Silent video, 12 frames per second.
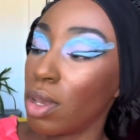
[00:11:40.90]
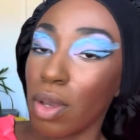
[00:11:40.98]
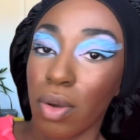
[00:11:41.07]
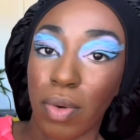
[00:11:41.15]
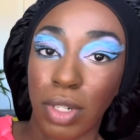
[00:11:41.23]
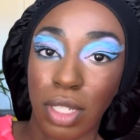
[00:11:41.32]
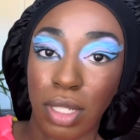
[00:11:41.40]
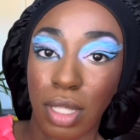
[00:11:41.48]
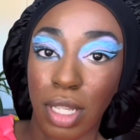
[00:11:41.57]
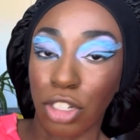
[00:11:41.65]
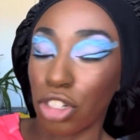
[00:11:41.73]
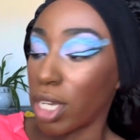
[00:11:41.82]
which is
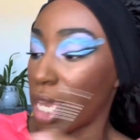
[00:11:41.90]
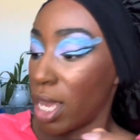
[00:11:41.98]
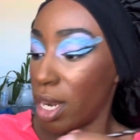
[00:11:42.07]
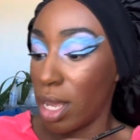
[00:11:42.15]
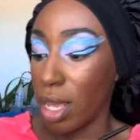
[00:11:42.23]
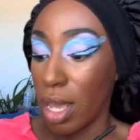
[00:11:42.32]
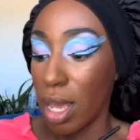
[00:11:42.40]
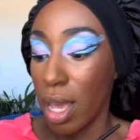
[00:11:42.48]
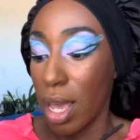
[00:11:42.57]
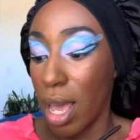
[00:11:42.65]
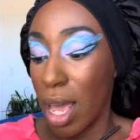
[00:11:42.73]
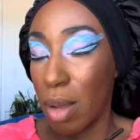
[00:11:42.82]
this shade.
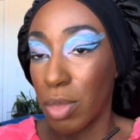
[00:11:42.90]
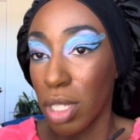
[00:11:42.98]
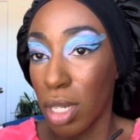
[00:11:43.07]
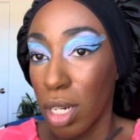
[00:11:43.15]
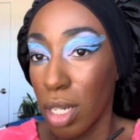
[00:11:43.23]
And I'm just gonna